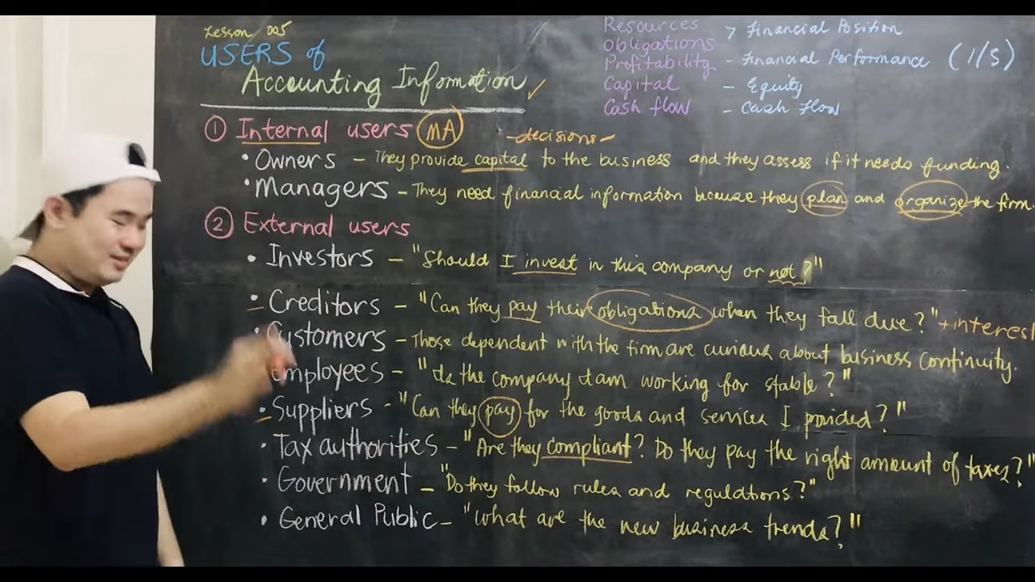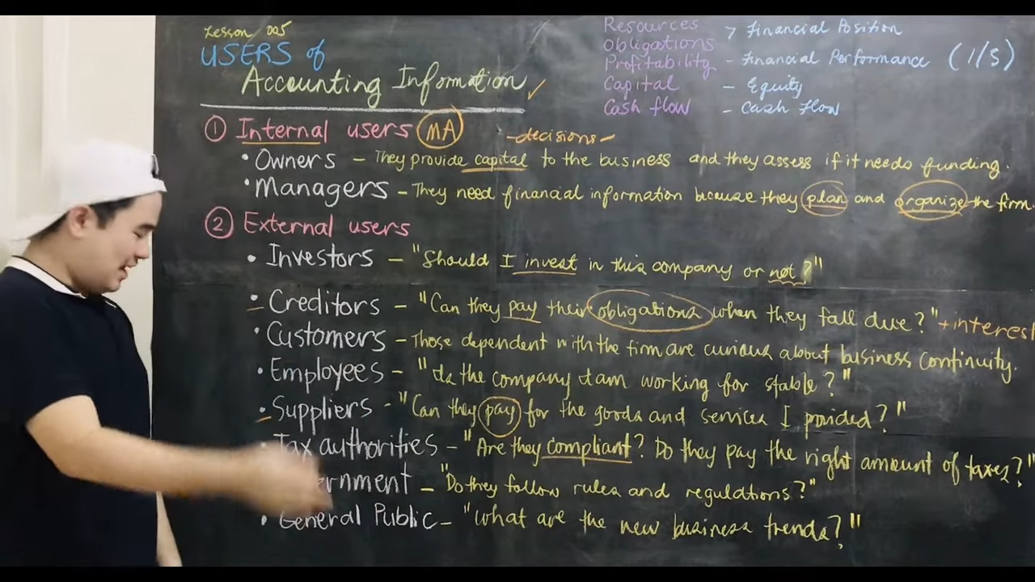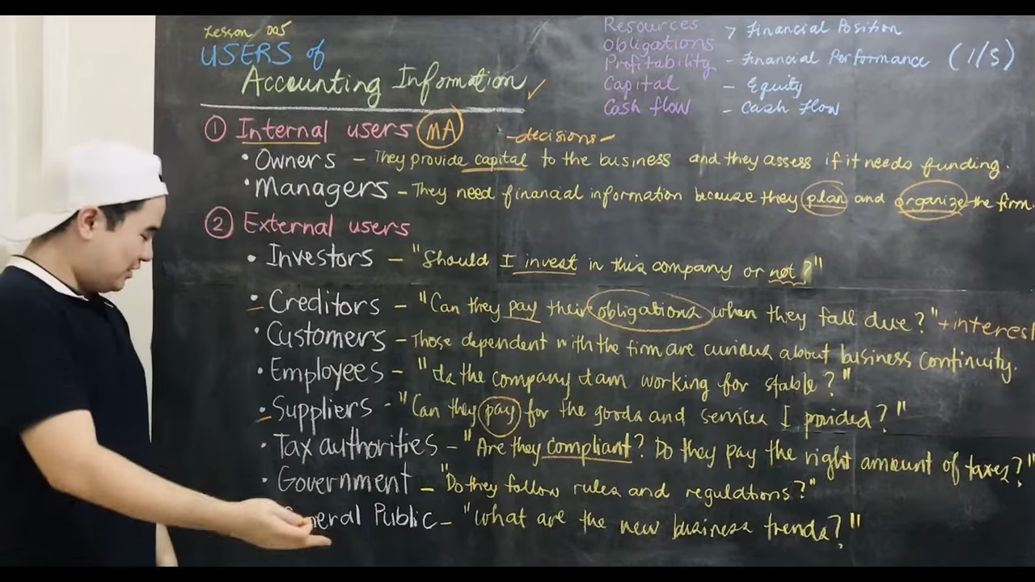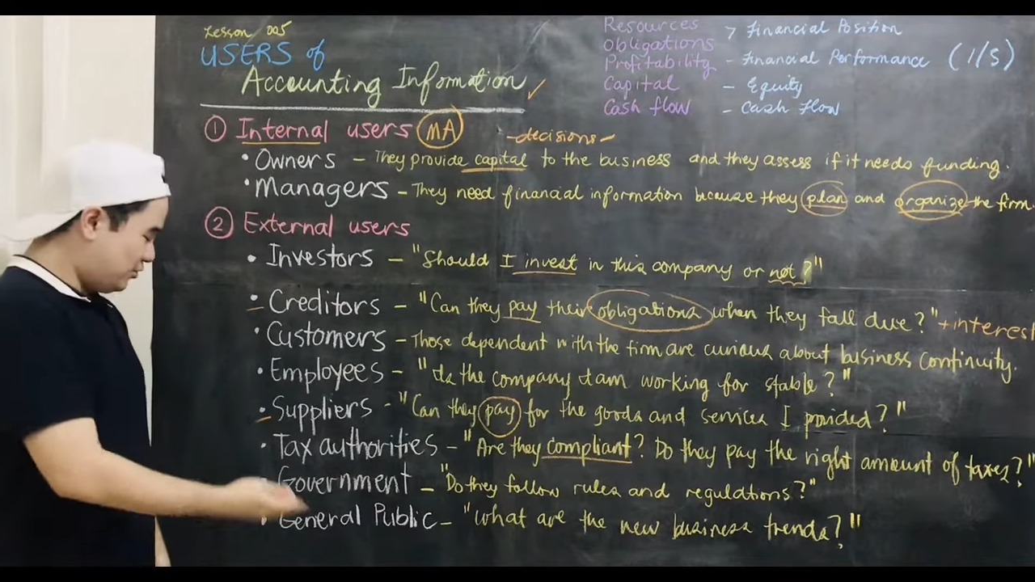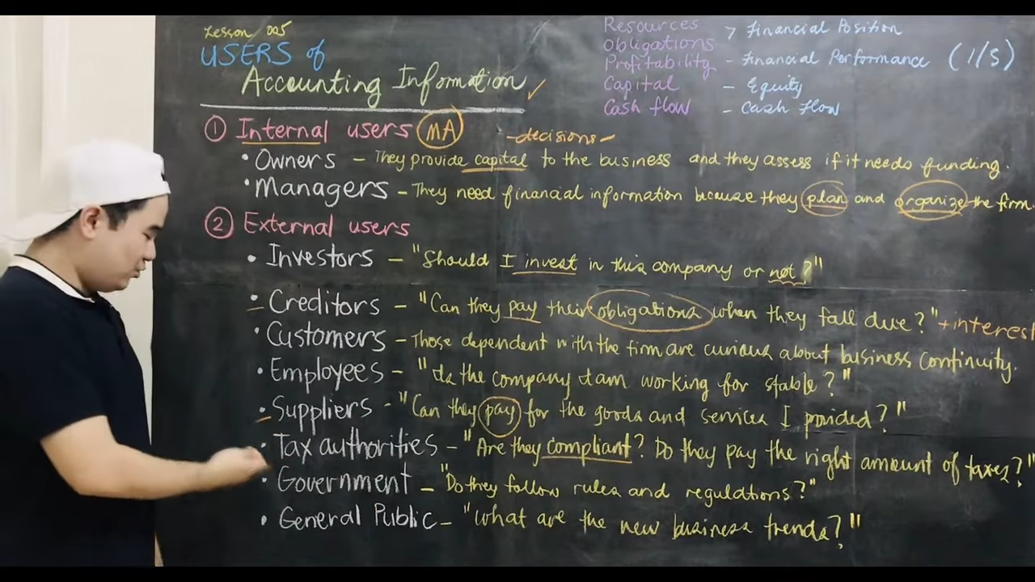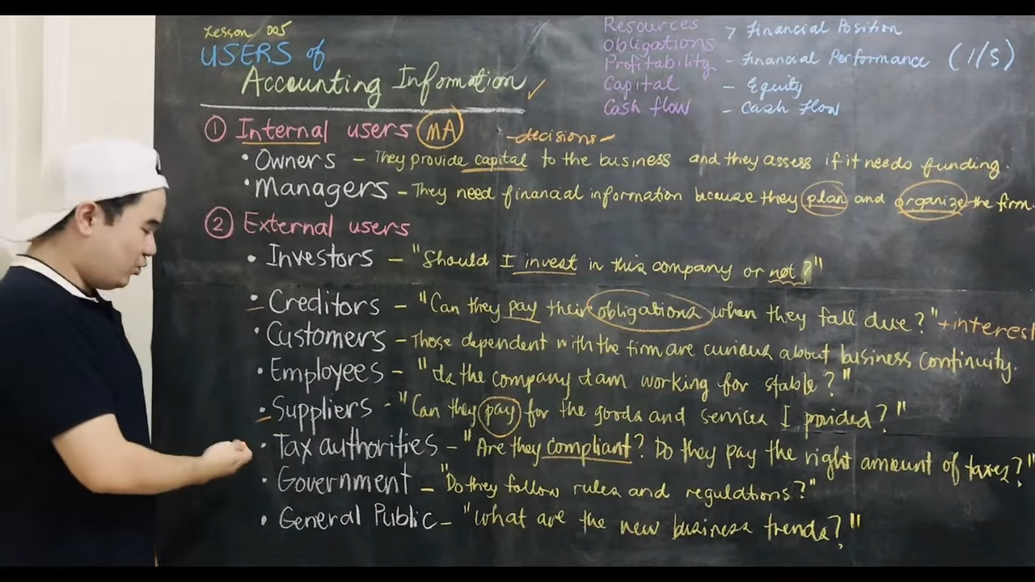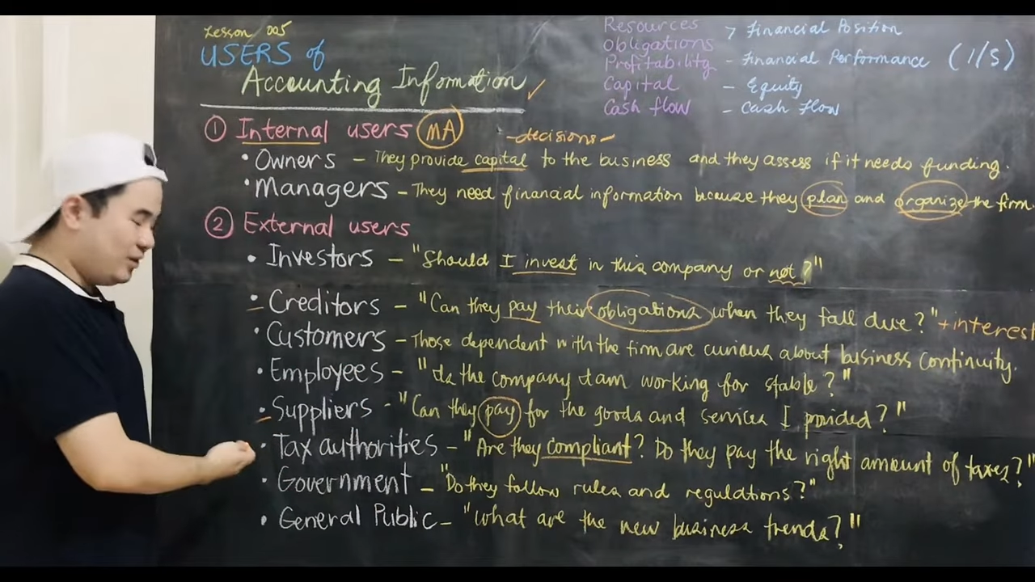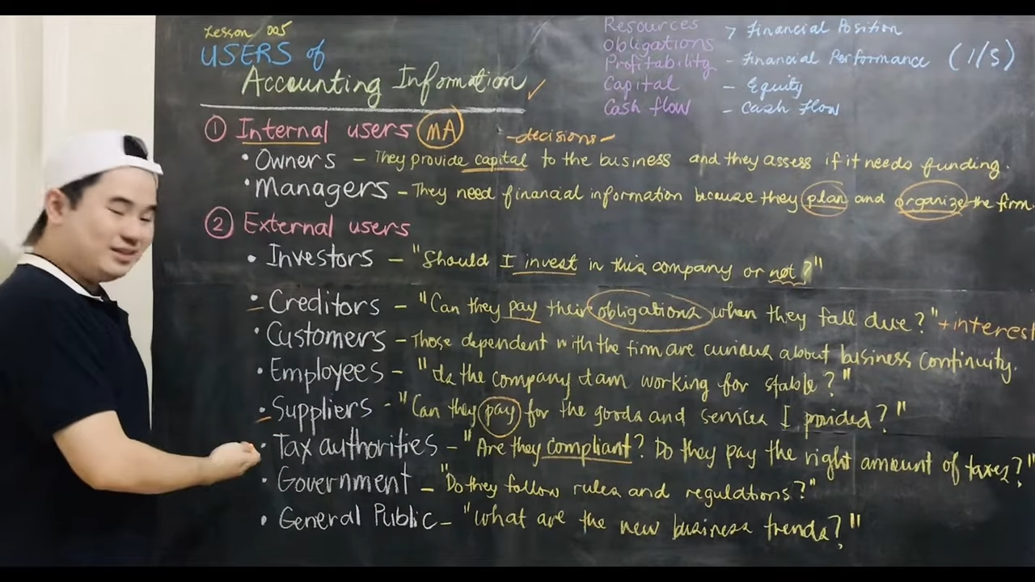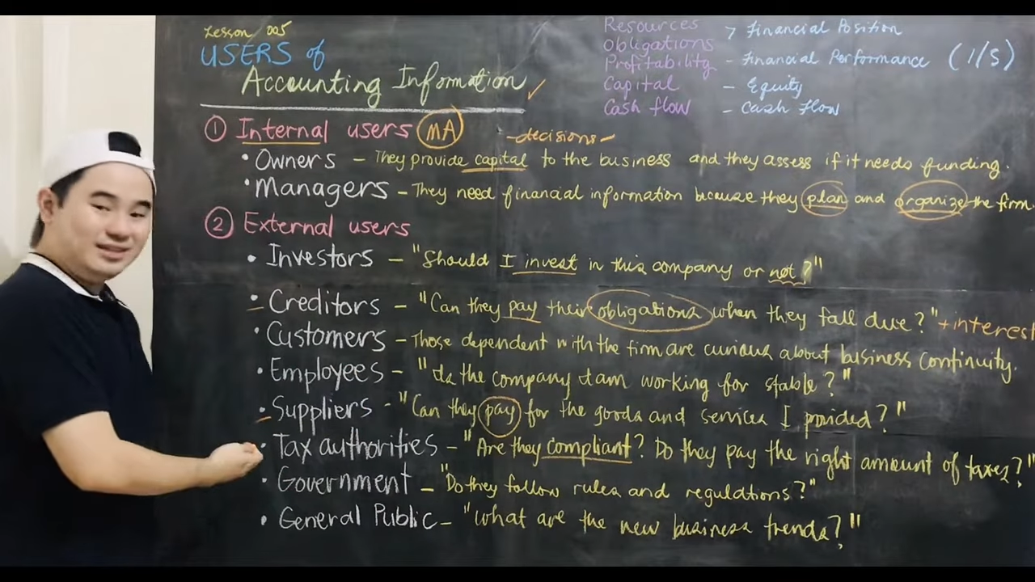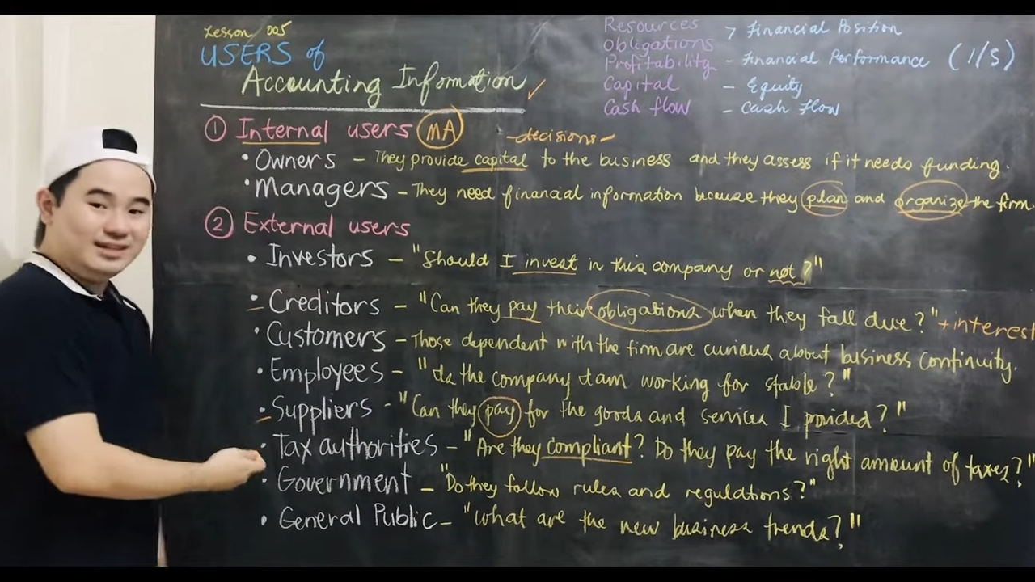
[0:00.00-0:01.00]
tax
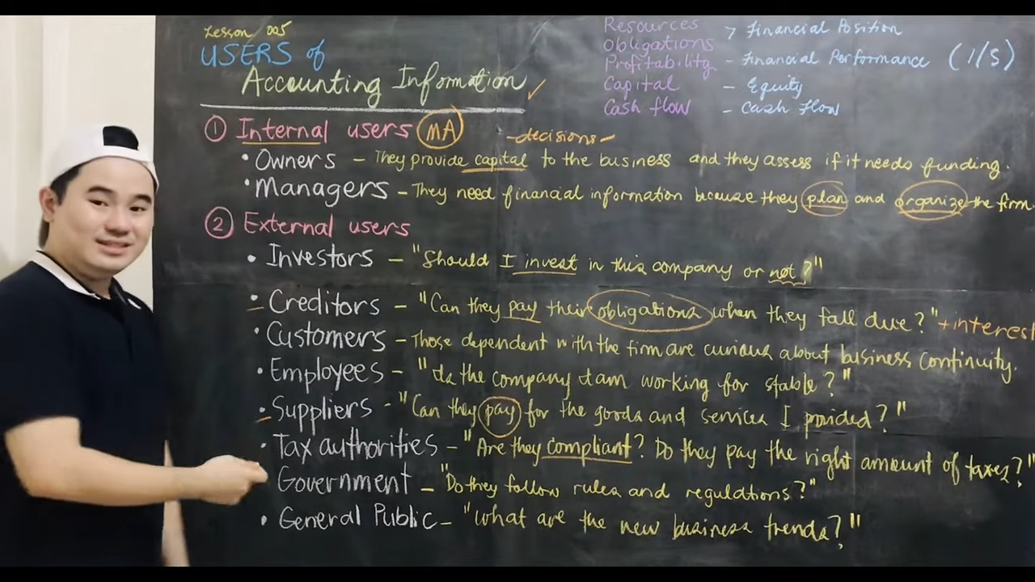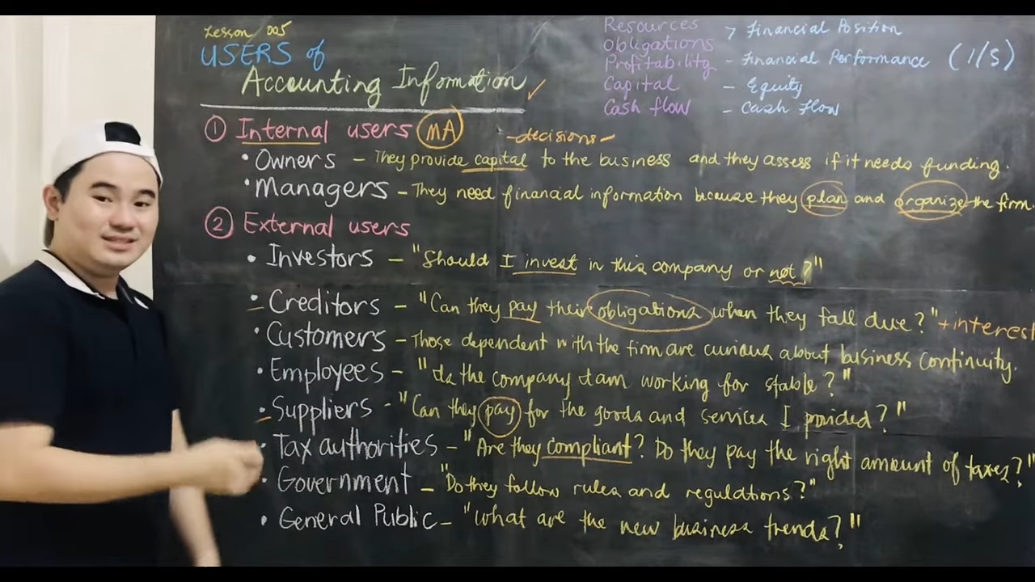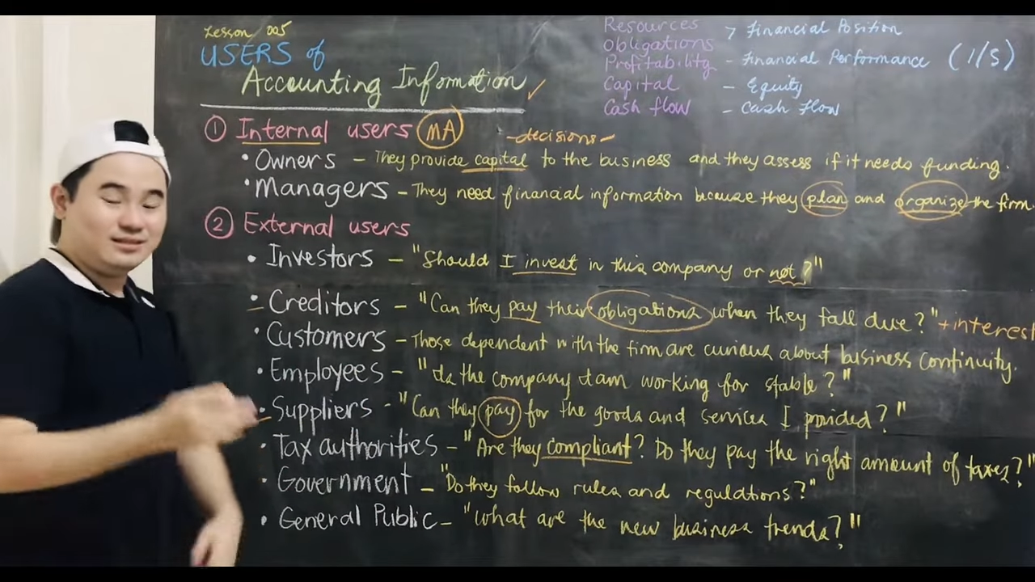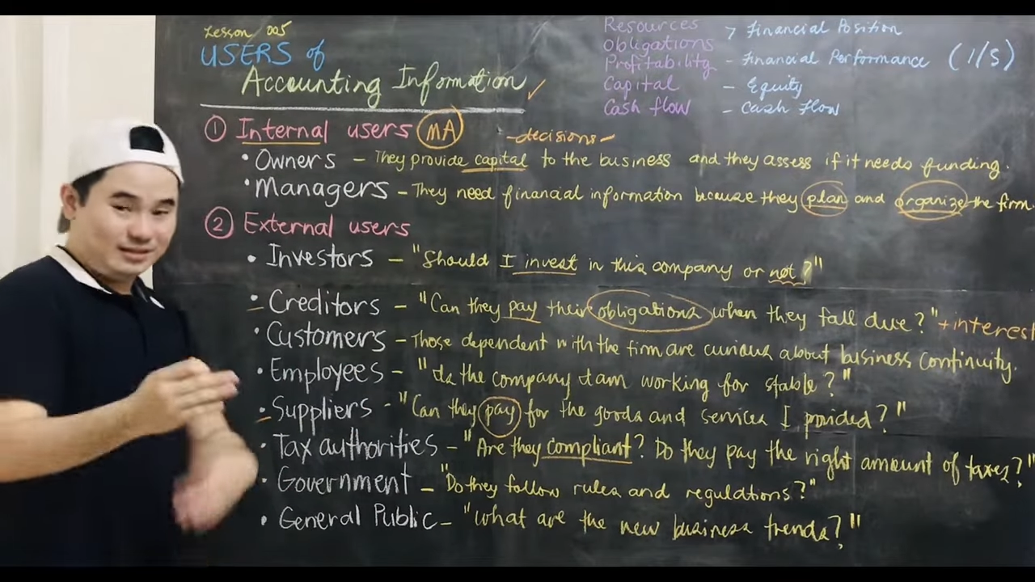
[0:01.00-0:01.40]
authorities,